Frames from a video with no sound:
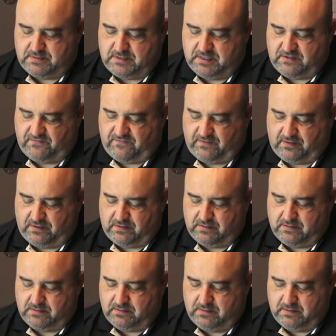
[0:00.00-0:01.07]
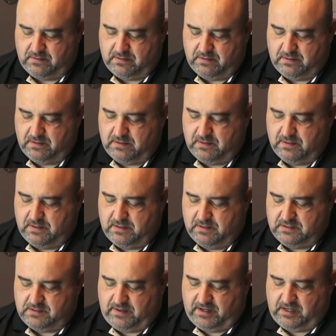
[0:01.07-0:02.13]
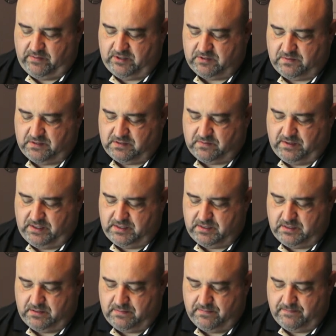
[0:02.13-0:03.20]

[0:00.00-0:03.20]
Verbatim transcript: just for so I know which one's which.